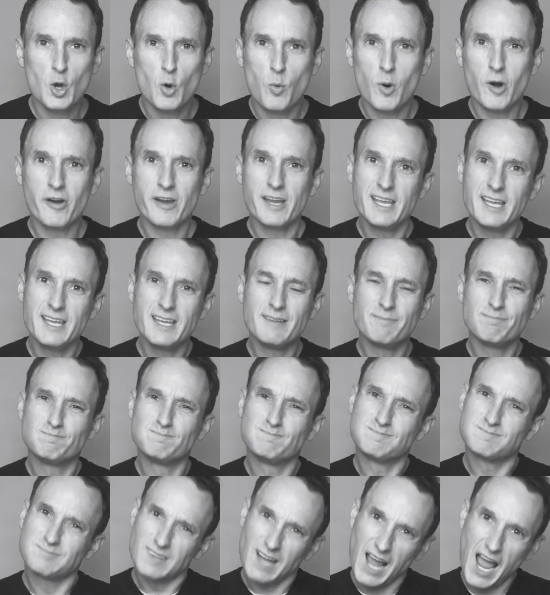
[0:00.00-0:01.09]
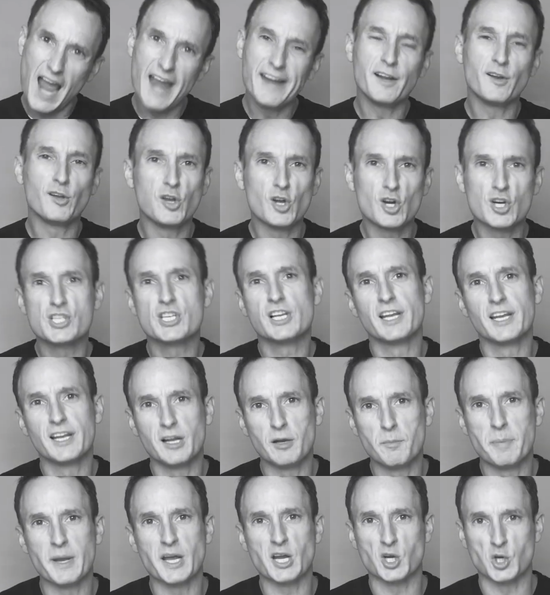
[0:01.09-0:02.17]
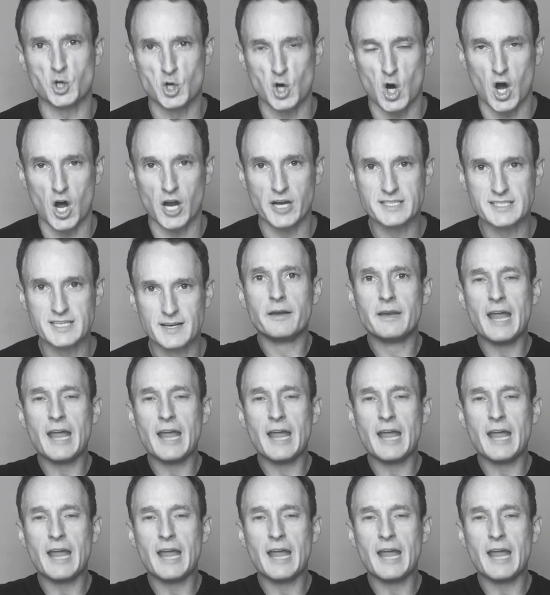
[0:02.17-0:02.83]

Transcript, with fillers: where he kind of looks a little bit gaunt.